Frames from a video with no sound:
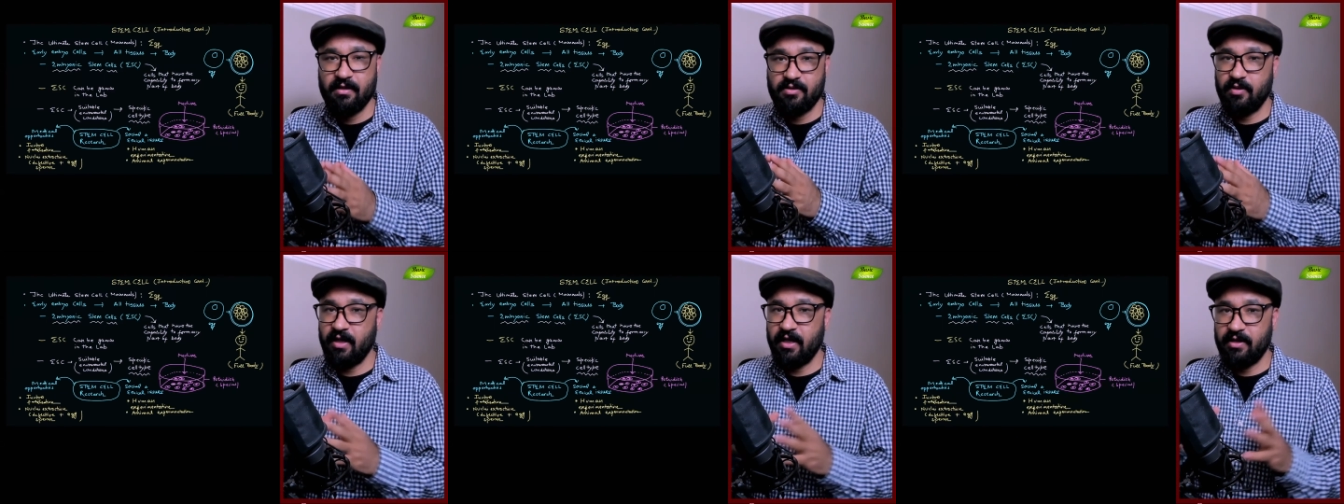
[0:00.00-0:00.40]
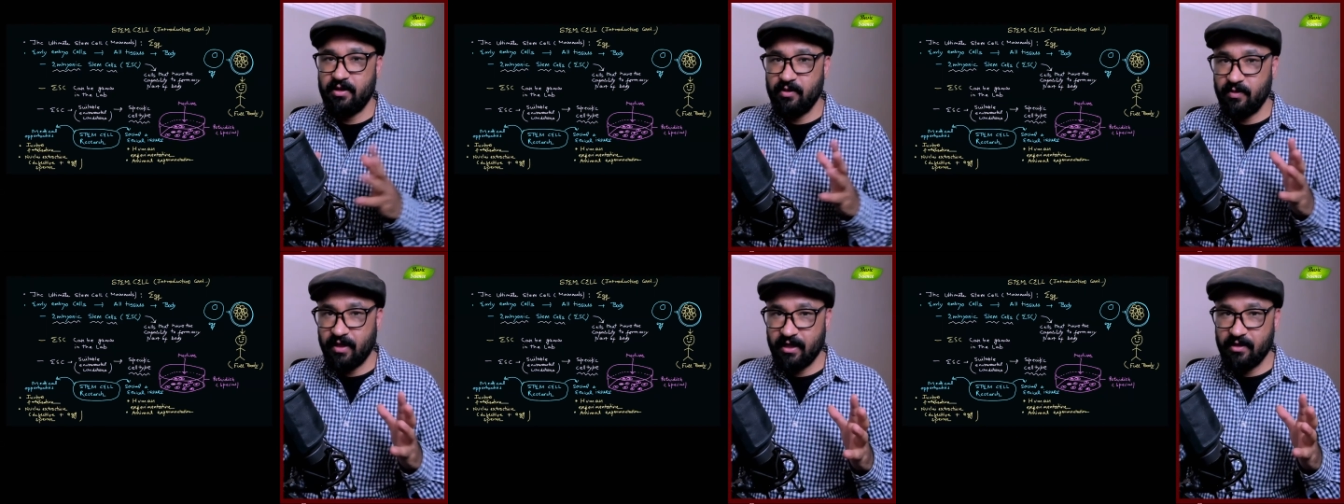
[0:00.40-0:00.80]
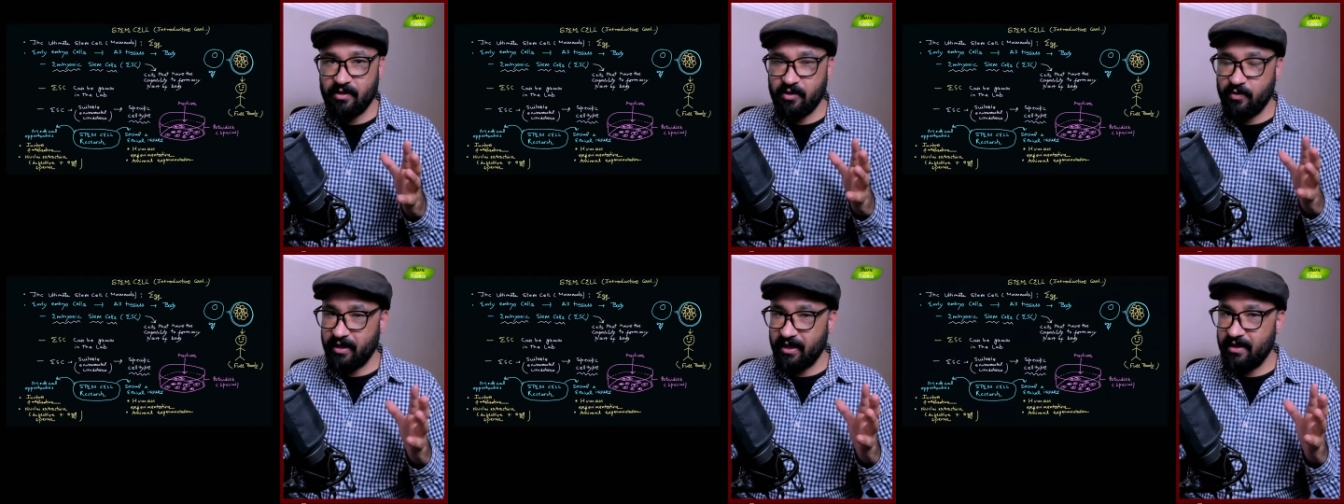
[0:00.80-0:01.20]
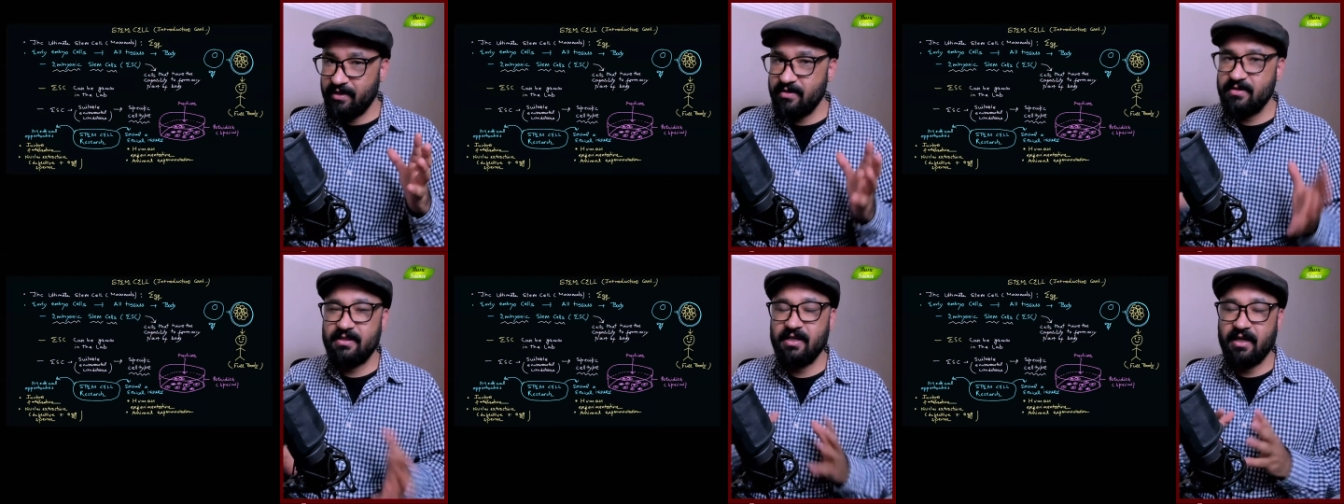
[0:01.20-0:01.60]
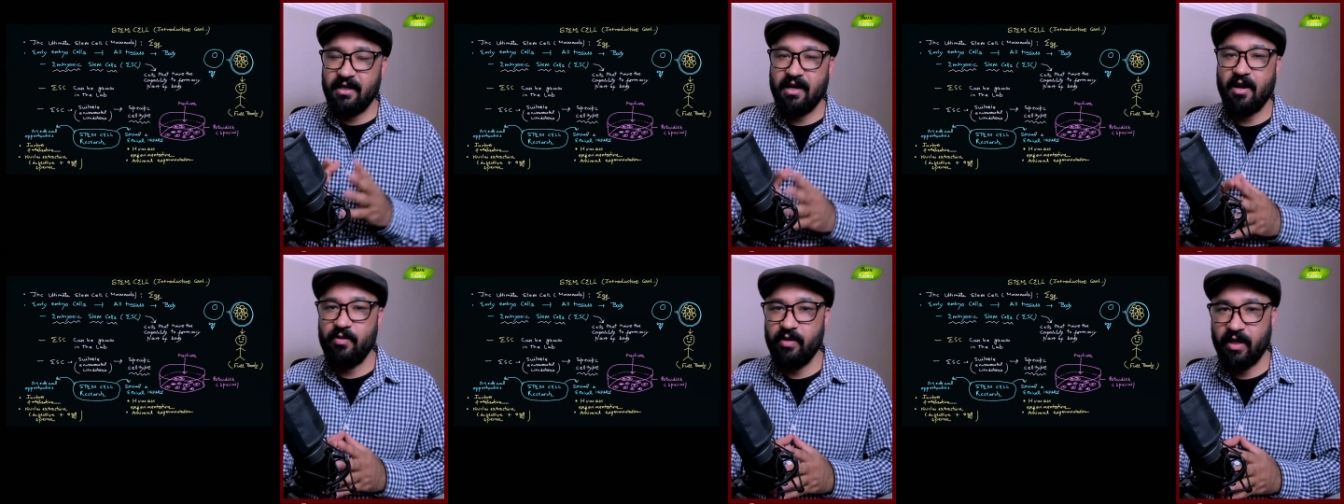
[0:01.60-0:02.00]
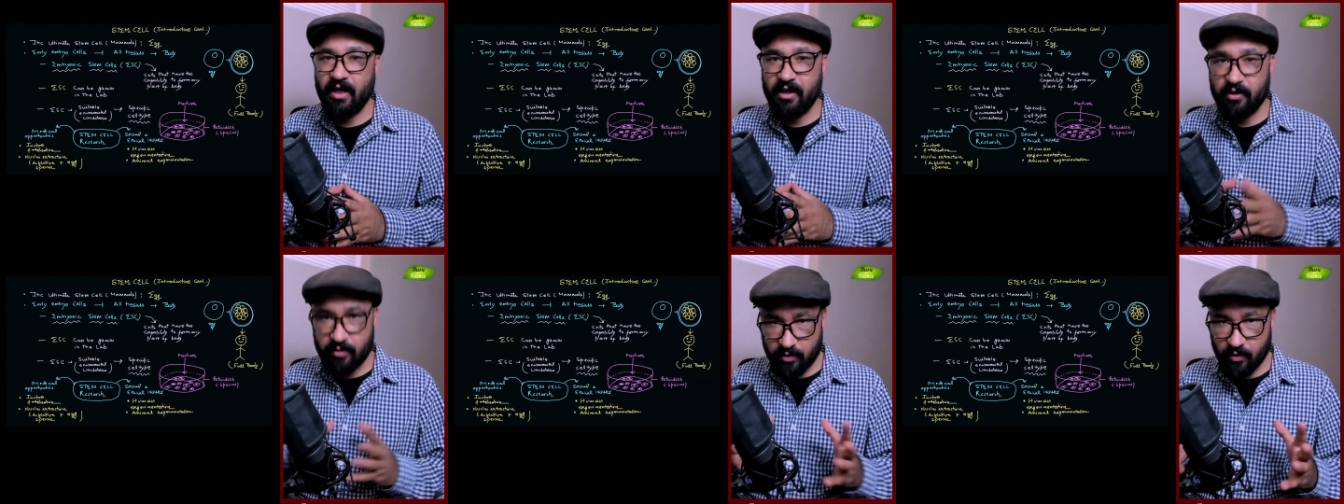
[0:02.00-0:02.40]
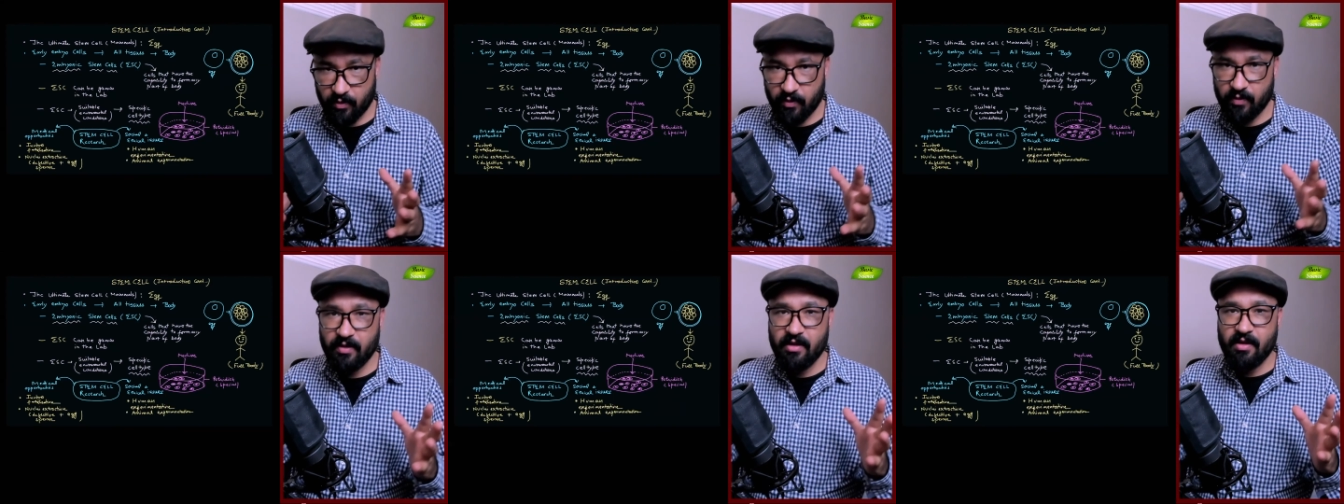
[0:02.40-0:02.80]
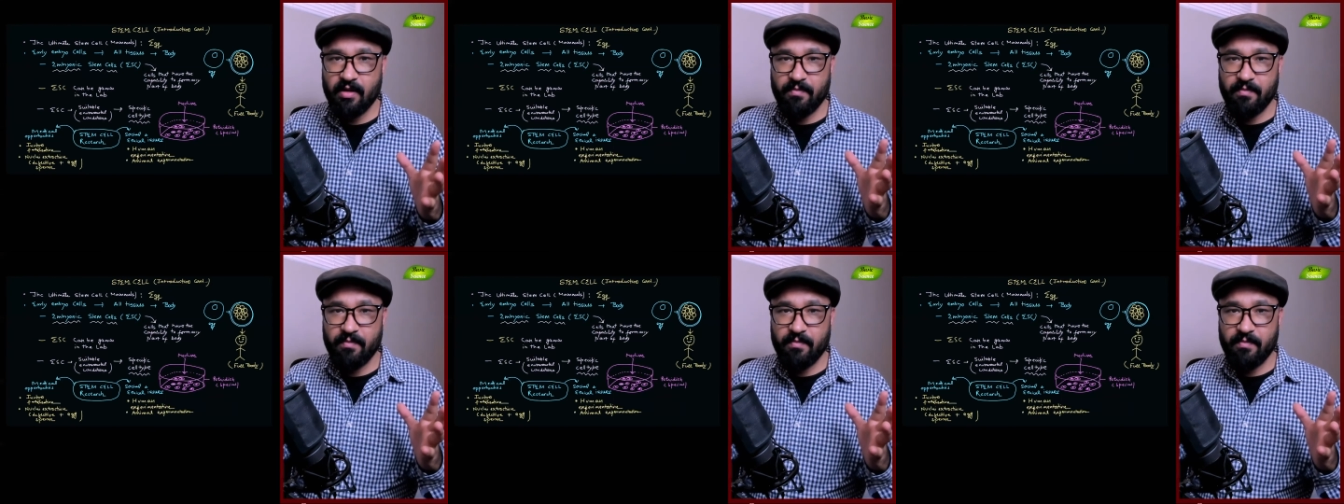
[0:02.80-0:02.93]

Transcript: so that you can understand how you can grow